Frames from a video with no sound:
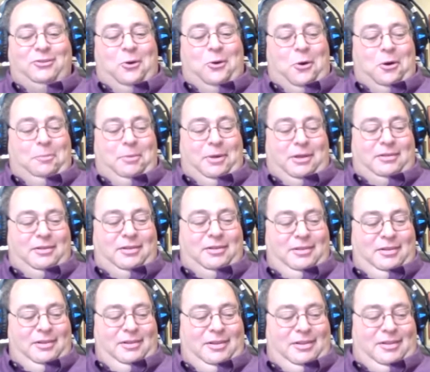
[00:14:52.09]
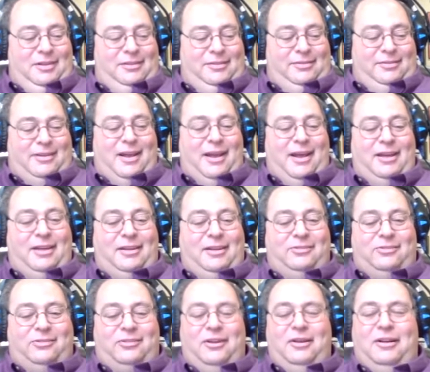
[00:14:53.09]
overturn the election,
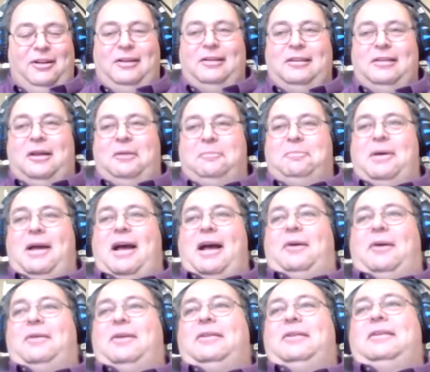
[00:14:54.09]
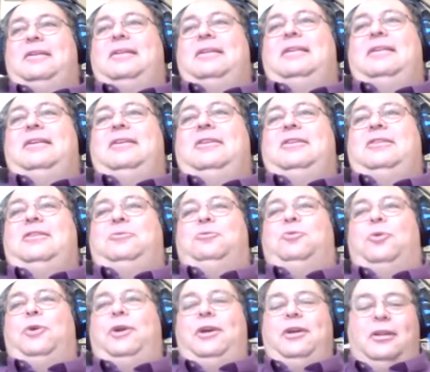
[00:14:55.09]
um, regarding what
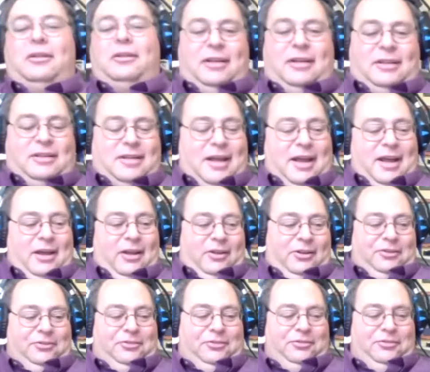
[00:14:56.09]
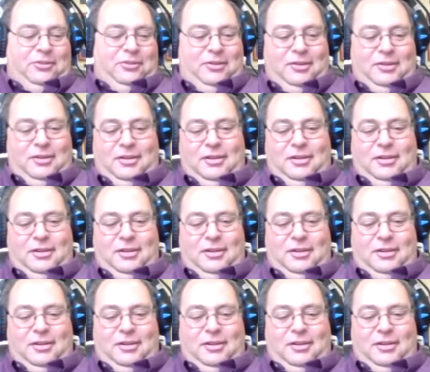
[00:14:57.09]
happened on January 6th